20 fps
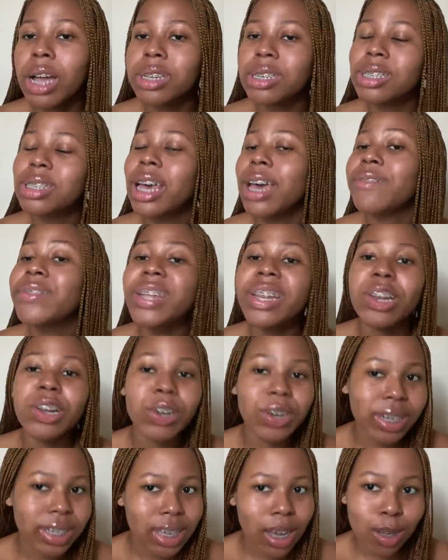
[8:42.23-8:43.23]
I just haven't
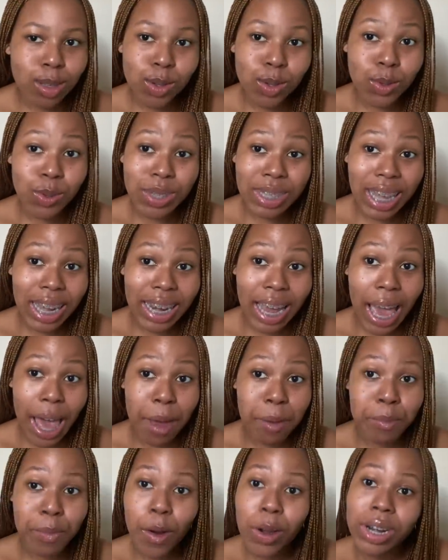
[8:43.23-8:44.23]
learned how to use that
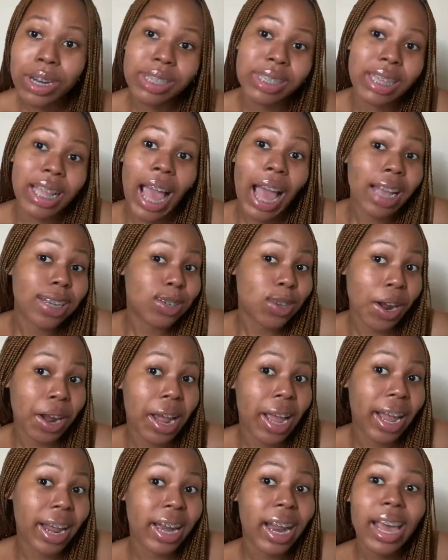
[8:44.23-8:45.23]
app. Honestly, I
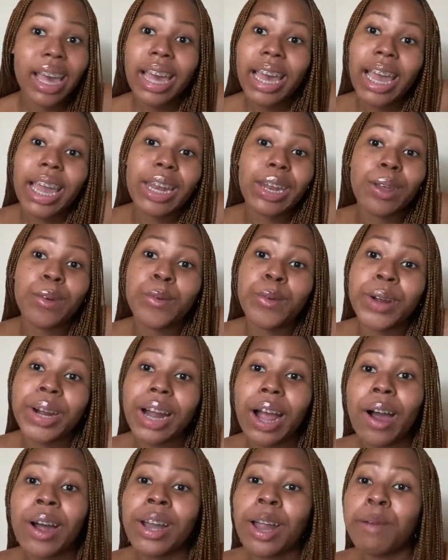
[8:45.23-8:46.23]
tried, it didn't
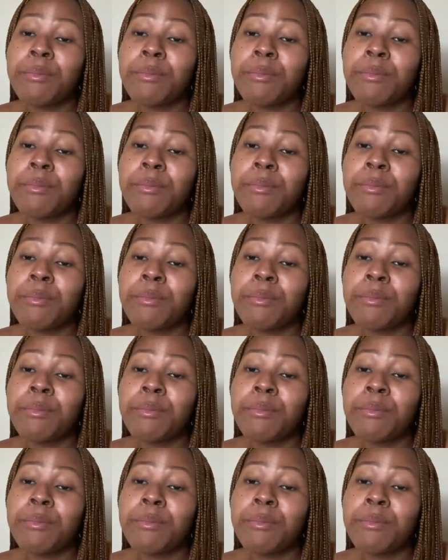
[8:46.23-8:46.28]
work out.